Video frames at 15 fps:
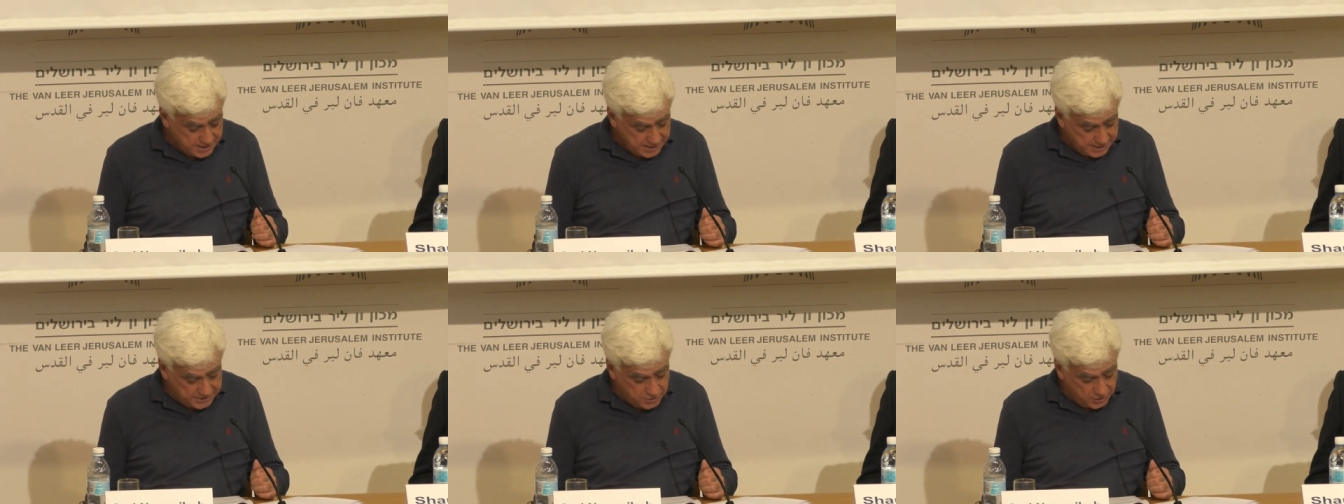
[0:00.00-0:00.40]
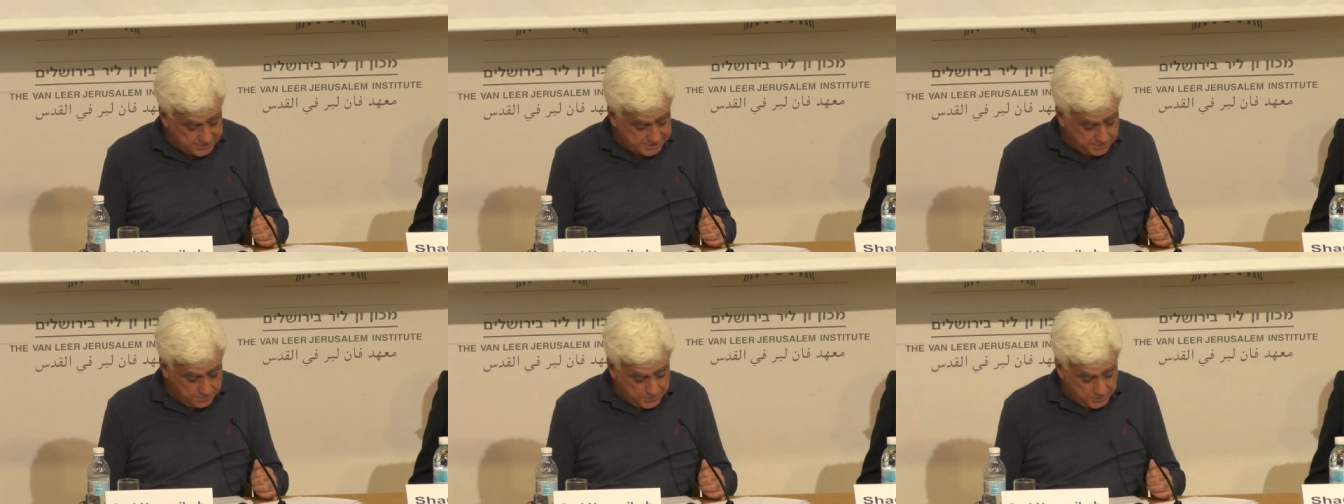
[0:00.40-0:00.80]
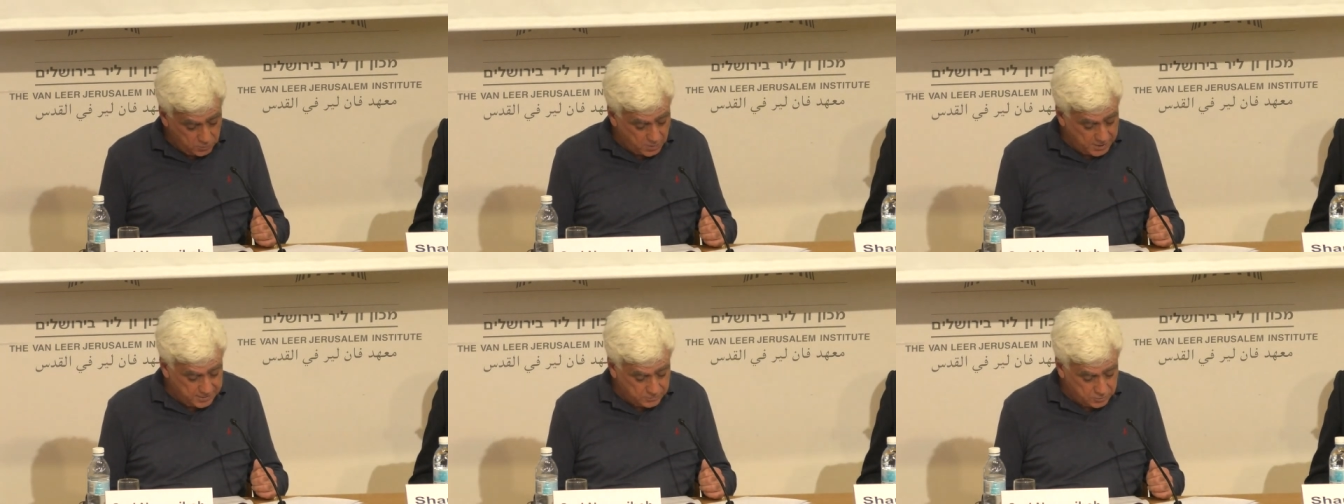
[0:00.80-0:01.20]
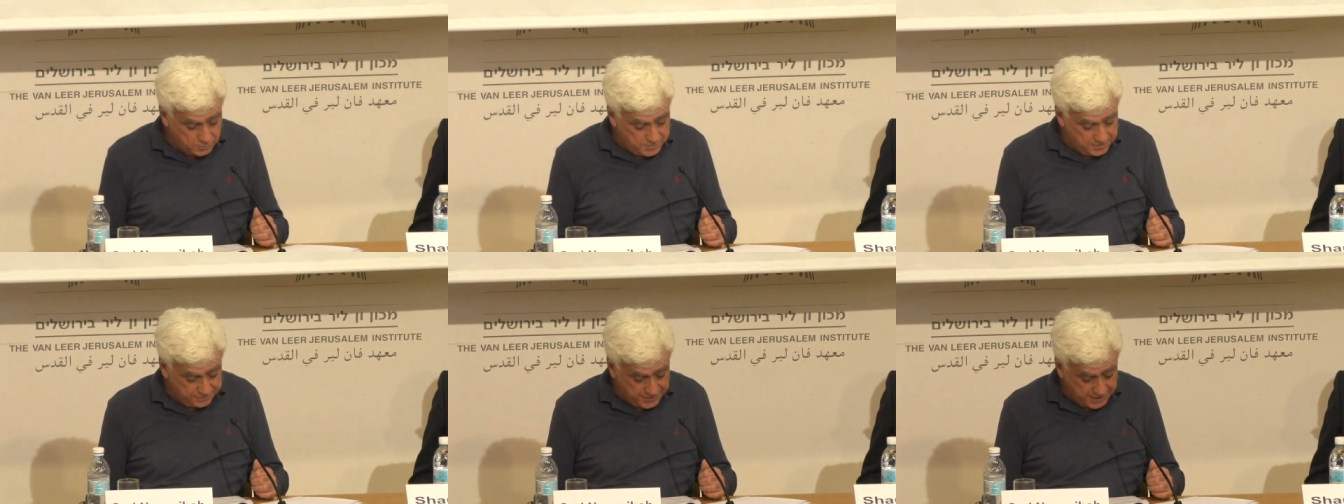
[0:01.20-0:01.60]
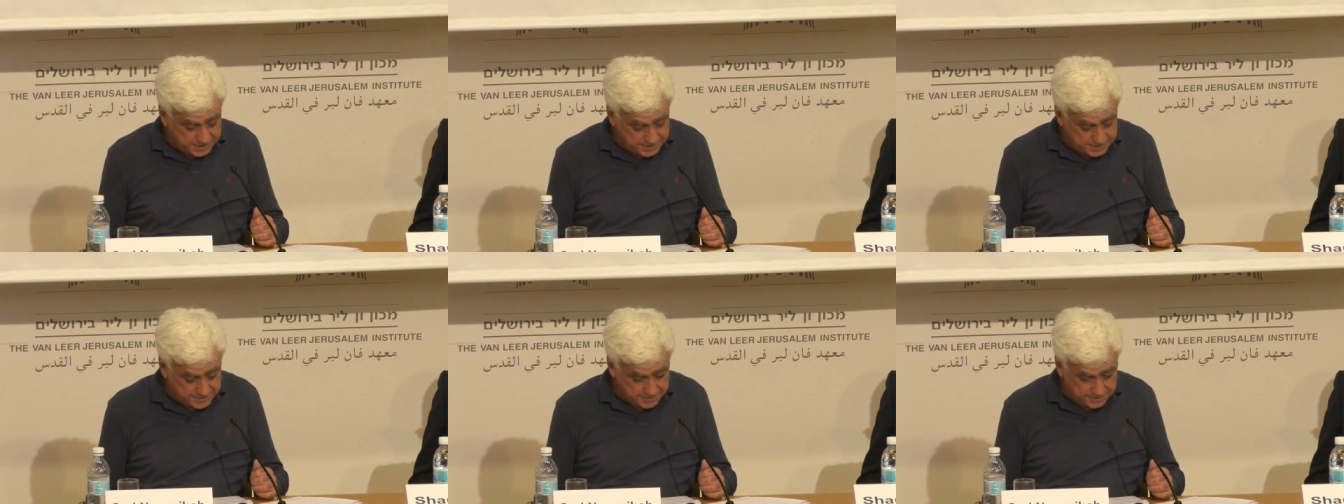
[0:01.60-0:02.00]
is not simple one to be
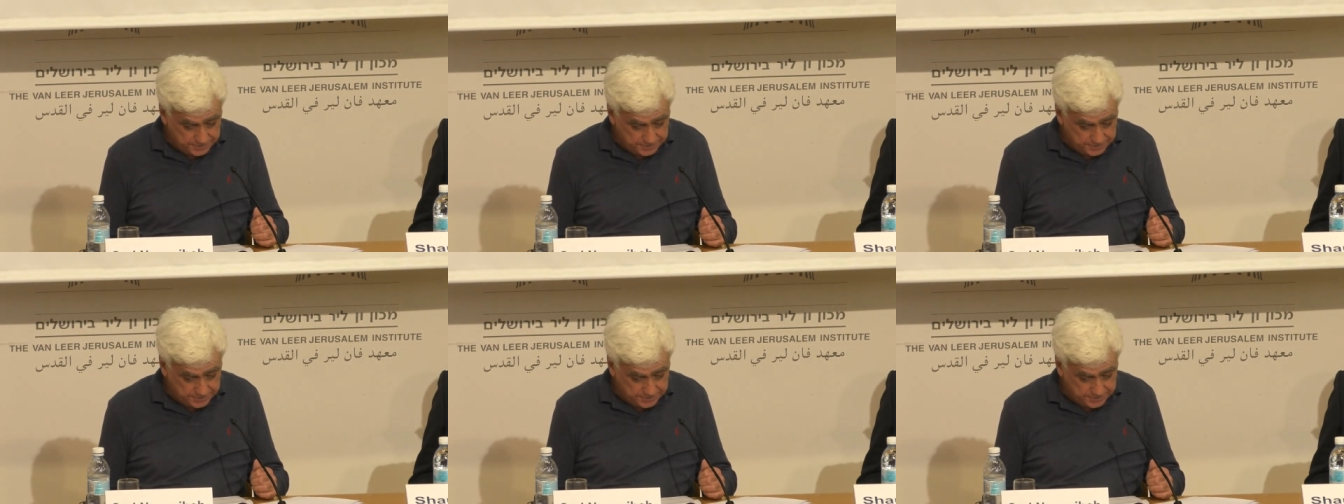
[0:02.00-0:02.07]
faced.